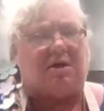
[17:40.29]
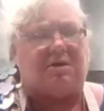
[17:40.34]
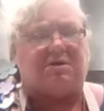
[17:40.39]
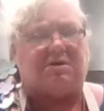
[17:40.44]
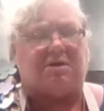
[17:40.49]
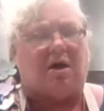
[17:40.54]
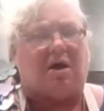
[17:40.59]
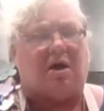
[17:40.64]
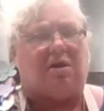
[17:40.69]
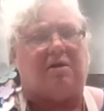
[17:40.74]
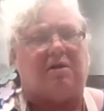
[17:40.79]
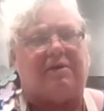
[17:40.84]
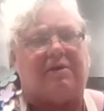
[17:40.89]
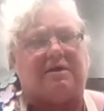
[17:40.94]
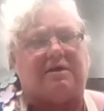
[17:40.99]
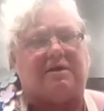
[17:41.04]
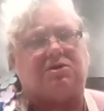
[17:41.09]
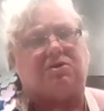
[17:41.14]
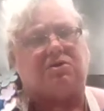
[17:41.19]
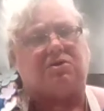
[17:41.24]
Same with
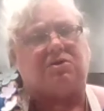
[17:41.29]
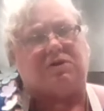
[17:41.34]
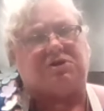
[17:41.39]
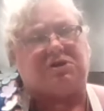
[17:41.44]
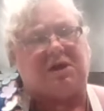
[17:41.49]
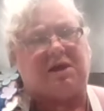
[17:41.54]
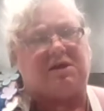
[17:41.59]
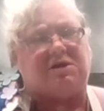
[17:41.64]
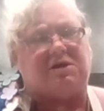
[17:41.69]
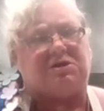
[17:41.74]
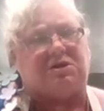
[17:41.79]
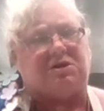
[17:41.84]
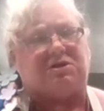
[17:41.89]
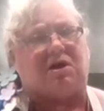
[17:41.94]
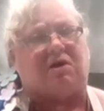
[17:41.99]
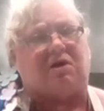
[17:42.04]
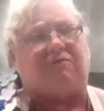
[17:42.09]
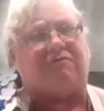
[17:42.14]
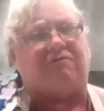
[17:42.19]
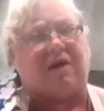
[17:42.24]
the jellies, all of
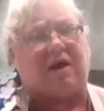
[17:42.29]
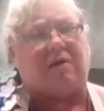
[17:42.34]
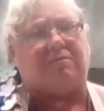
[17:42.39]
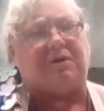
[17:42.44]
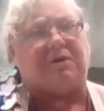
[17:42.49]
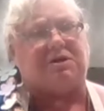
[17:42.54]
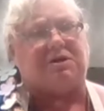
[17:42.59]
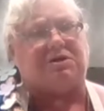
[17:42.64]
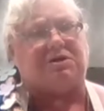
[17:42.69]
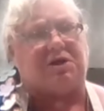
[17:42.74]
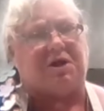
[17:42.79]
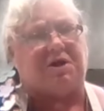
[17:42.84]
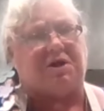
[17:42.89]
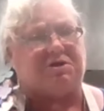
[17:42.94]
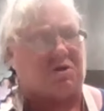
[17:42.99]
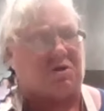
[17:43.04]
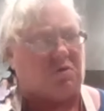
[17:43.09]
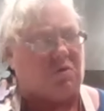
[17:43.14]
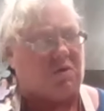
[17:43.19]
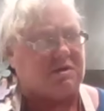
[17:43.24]
that. So it
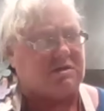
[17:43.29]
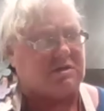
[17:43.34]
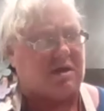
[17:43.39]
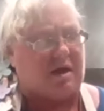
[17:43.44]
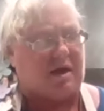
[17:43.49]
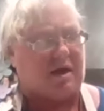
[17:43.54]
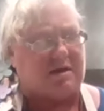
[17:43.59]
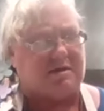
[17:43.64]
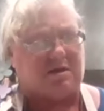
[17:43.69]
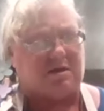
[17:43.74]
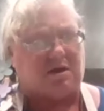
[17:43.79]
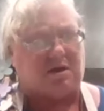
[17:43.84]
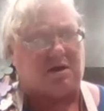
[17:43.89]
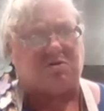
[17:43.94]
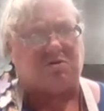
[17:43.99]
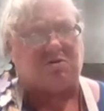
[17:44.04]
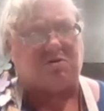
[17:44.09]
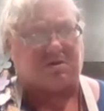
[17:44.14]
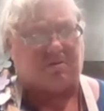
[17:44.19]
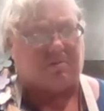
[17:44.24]
changes our family,
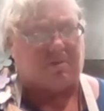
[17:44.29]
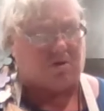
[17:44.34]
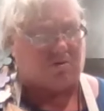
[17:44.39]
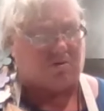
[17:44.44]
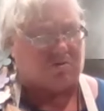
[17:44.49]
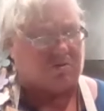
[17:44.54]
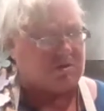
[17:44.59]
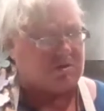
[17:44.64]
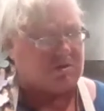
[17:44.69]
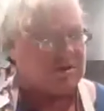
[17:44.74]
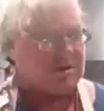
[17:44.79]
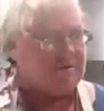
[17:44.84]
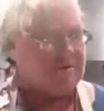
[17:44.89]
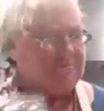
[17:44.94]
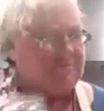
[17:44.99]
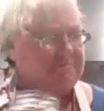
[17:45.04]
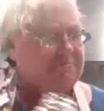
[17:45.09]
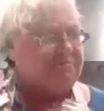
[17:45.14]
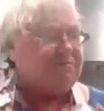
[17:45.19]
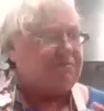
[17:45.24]
changed on what size I
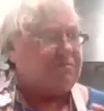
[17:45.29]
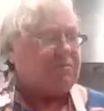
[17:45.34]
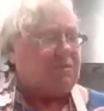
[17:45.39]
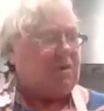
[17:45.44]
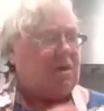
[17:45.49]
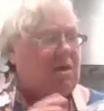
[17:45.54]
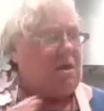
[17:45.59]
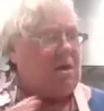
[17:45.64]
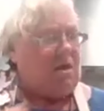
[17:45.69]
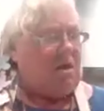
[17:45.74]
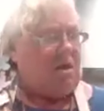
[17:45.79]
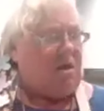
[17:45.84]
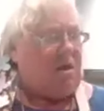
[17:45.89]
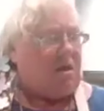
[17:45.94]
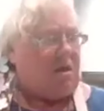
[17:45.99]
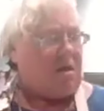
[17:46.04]
use the most.